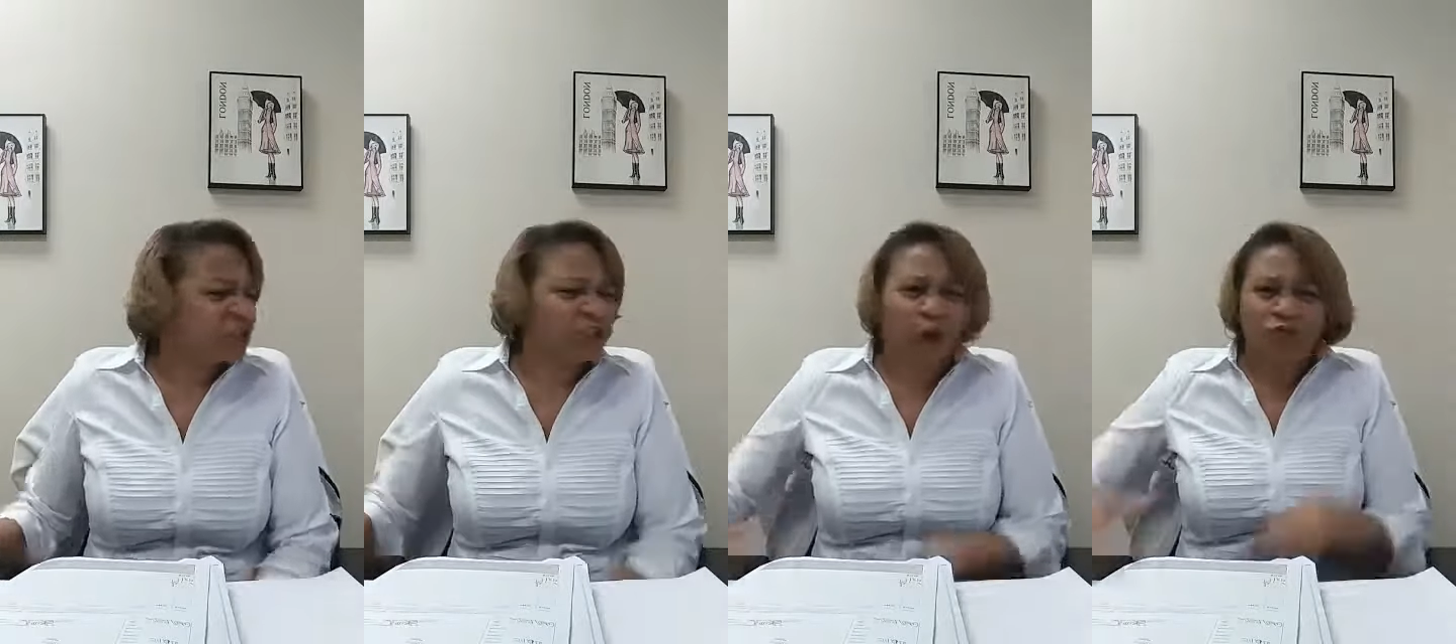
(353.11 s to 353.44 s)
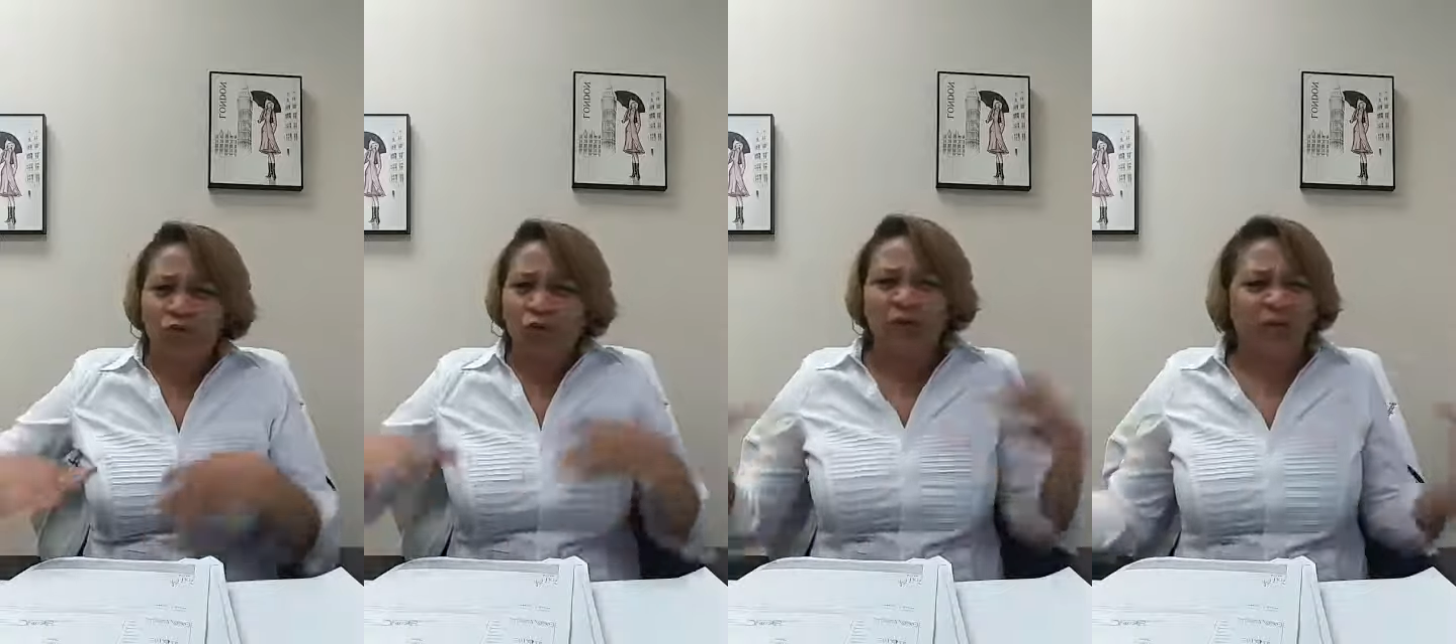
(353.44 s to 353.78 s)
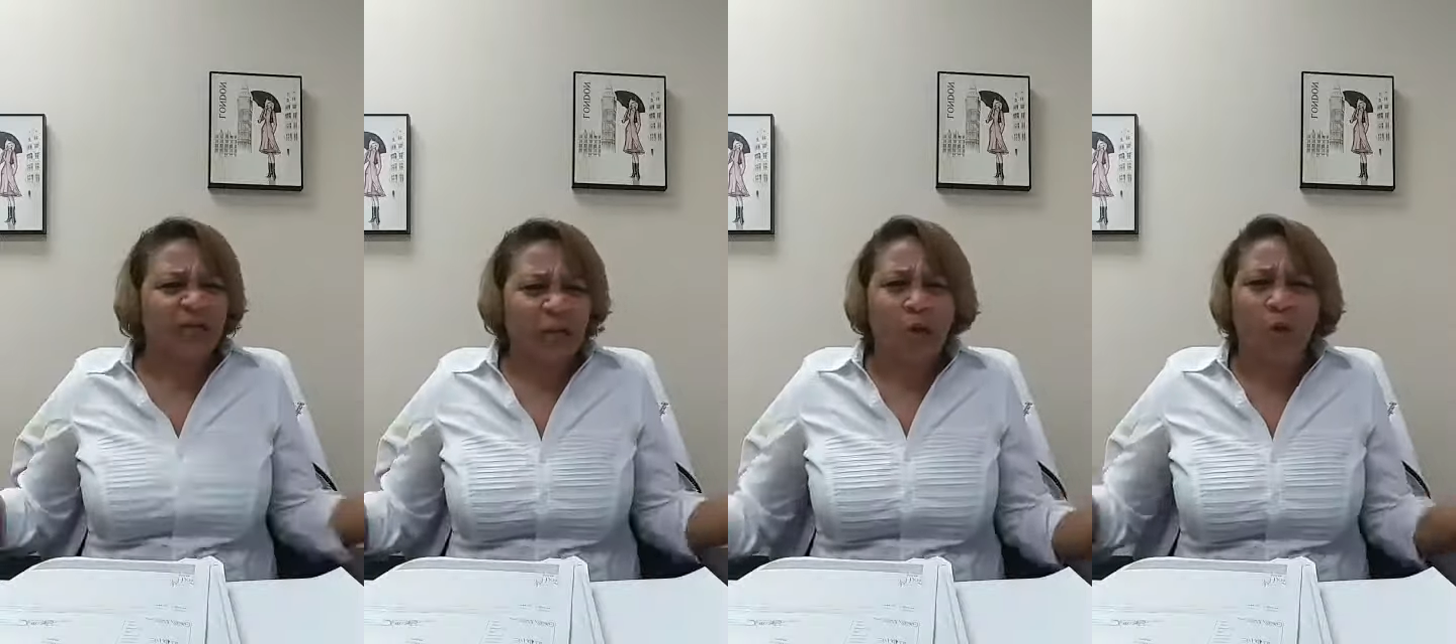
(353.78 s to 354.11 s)
Don't
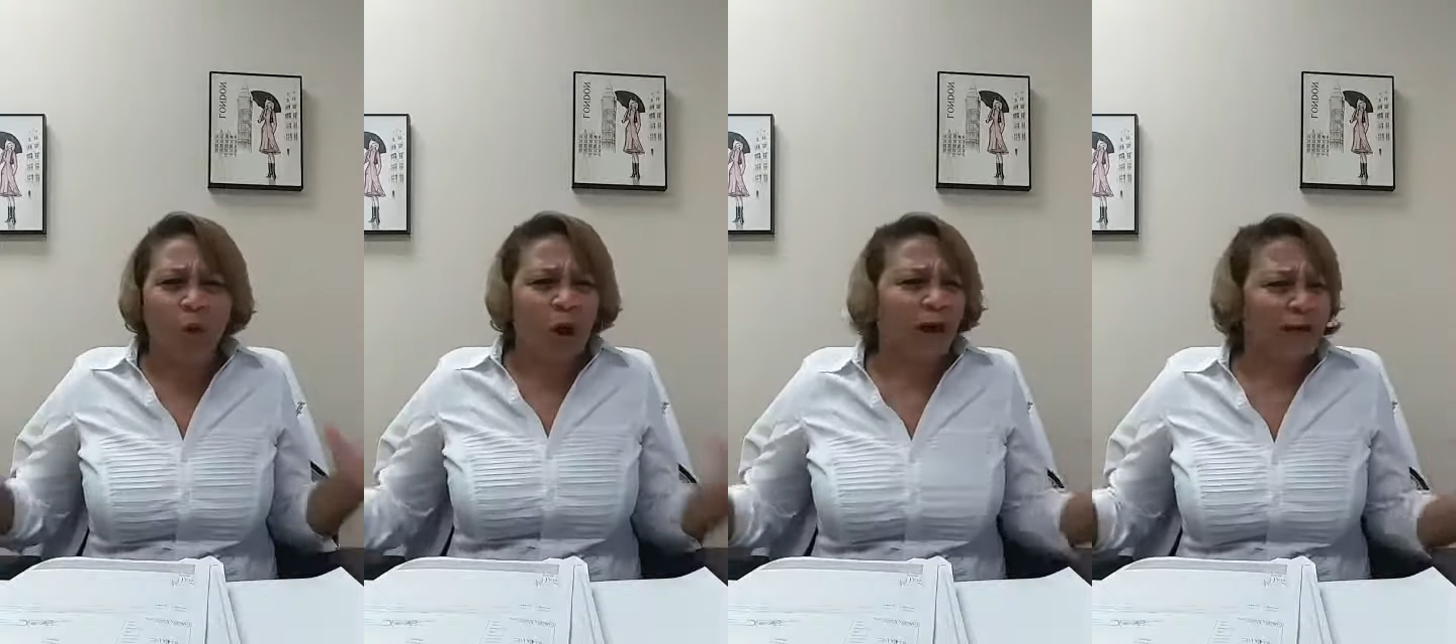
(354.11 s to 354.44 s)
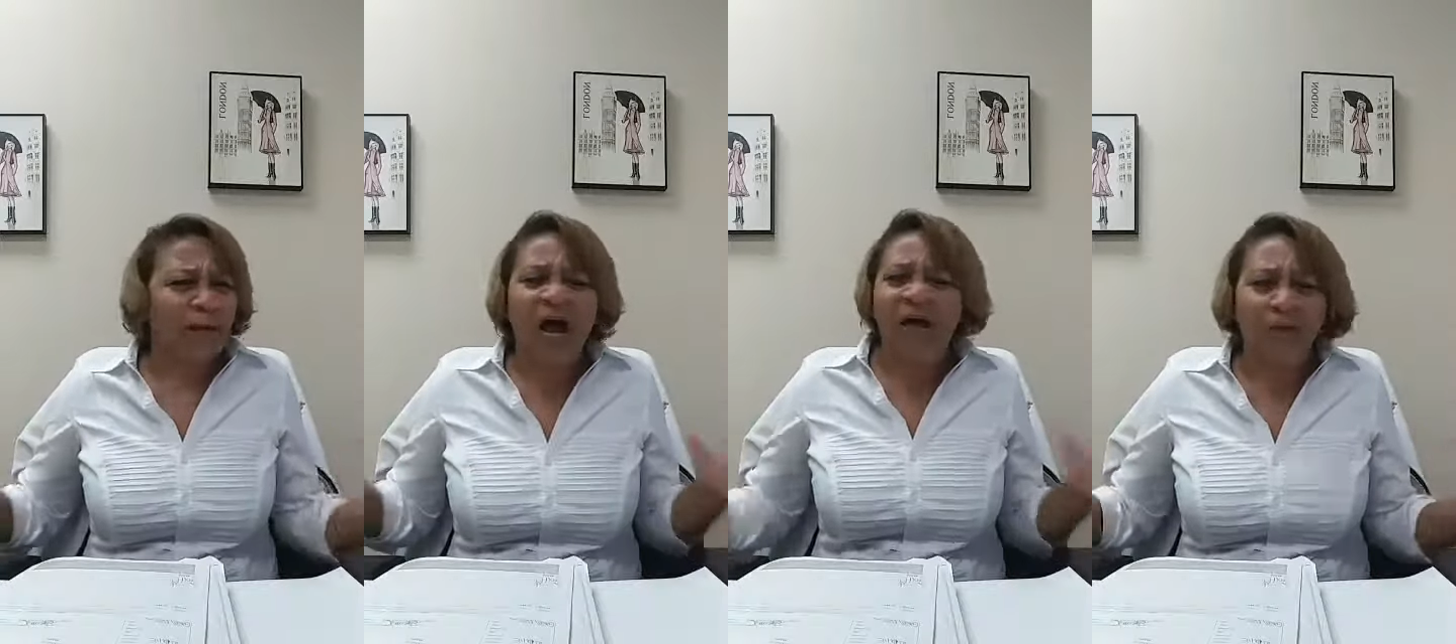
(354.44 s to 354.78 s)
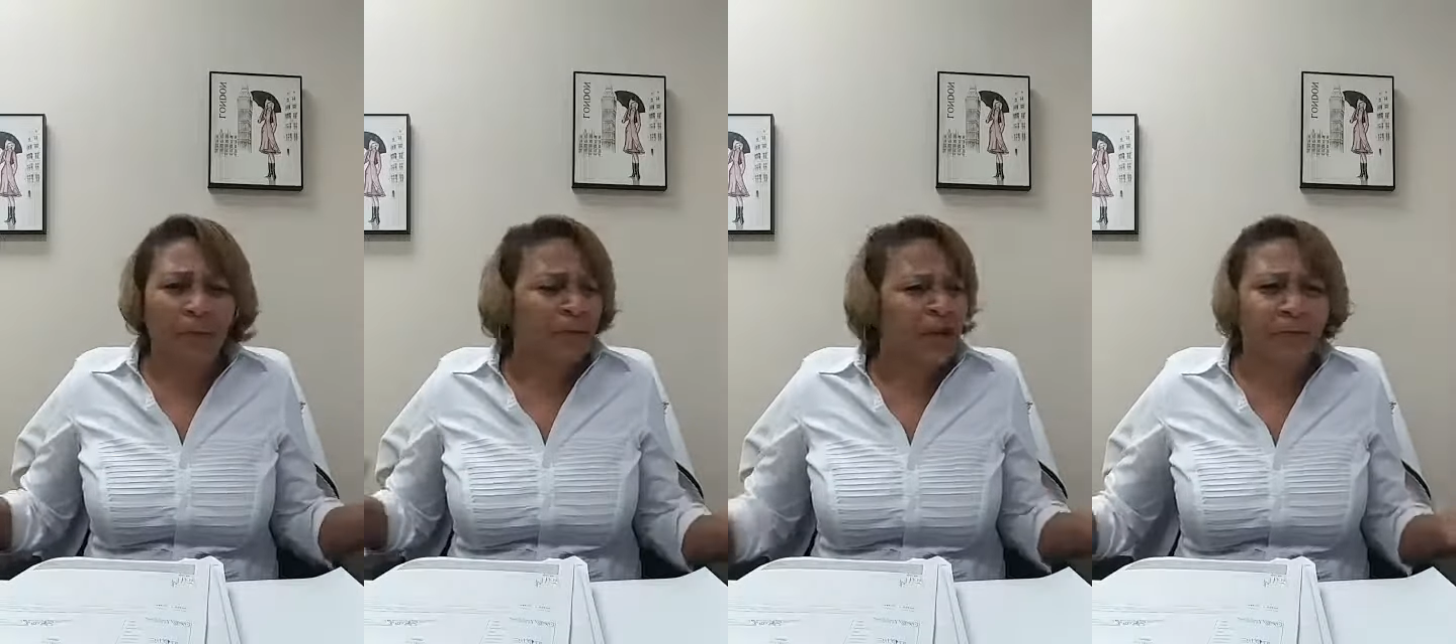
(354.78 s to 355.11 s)
look at what
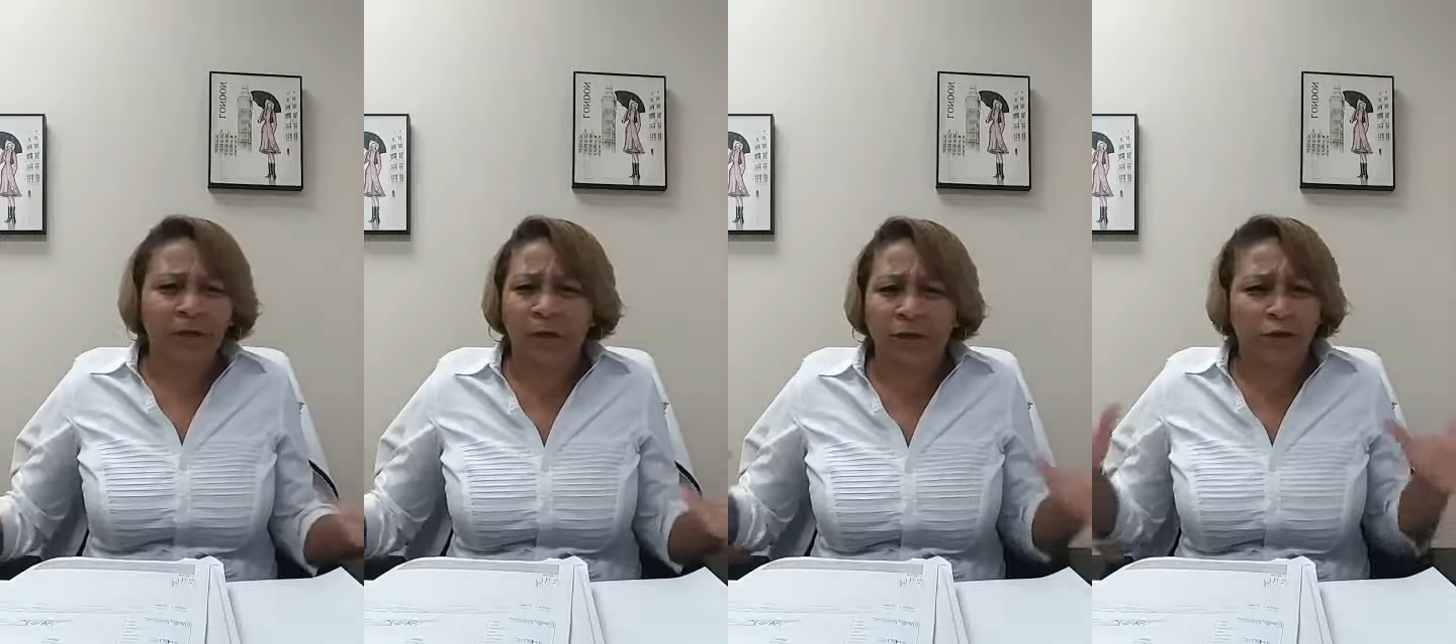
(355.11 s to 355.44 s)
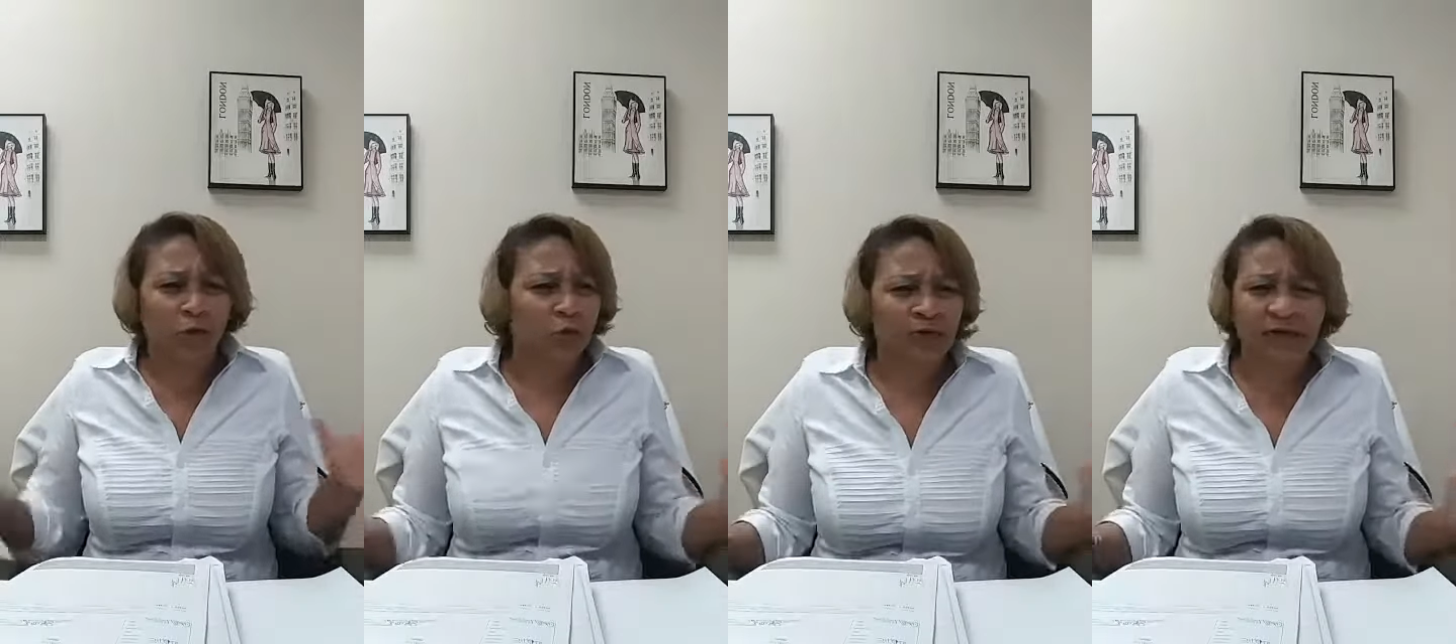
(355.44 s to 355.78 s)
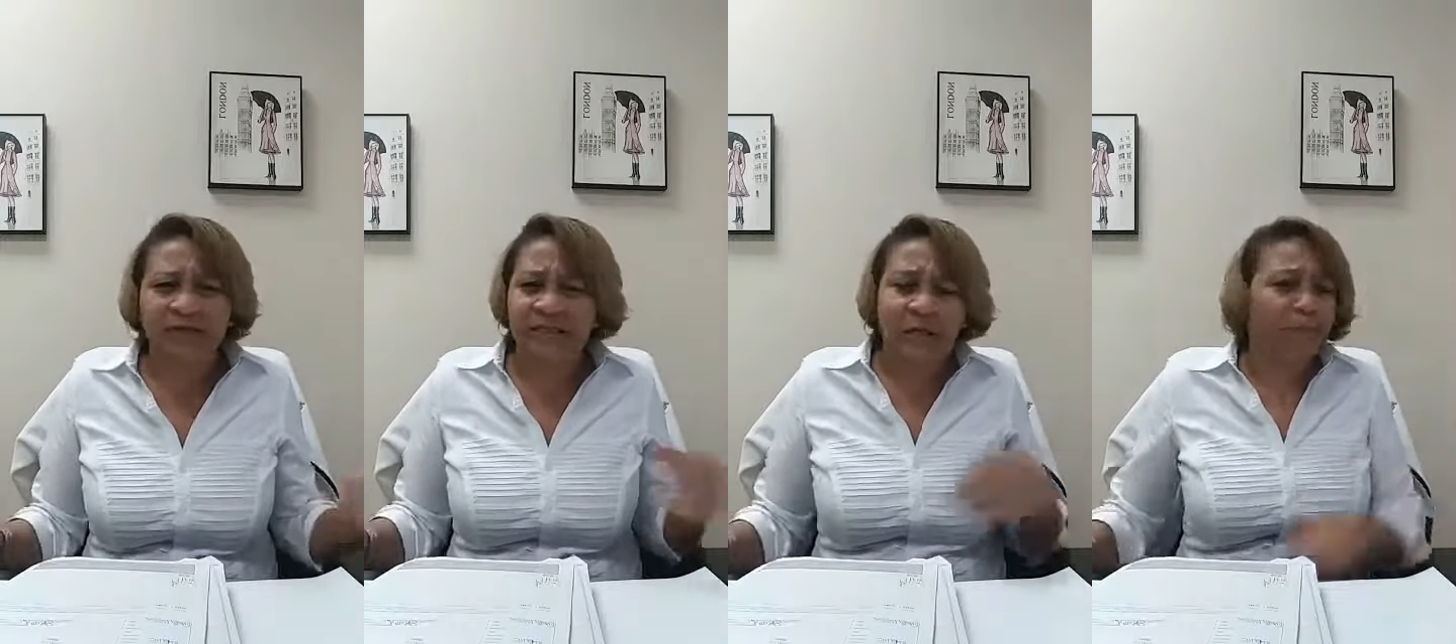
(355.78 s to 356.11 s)
other people are doing.
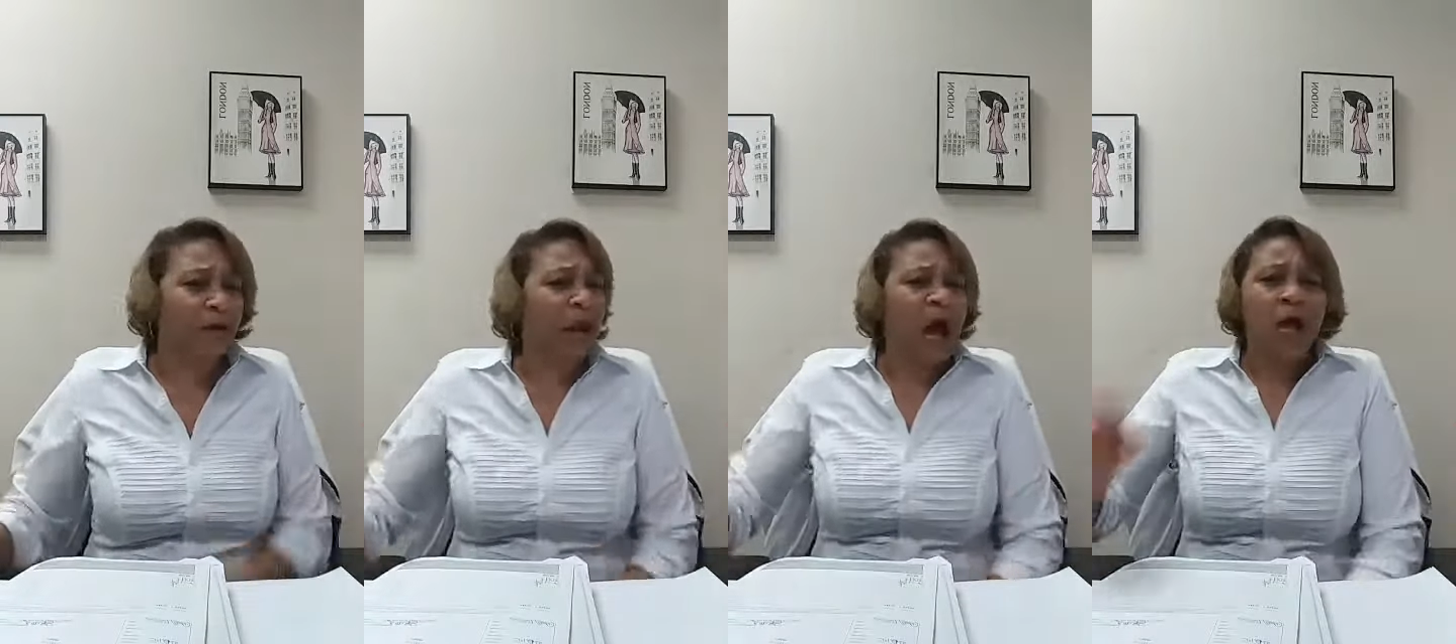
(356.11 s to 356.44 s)
He said, but